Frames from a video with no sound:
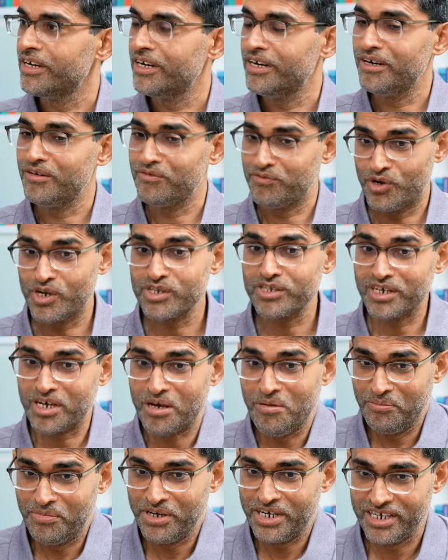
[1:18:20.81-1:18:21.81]
Uh, for the
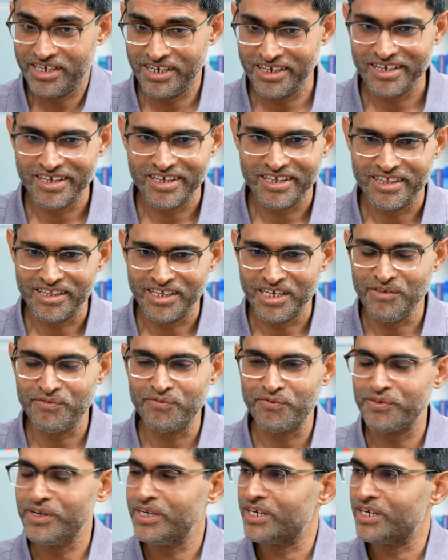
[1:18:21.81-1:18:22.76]
company. Right. If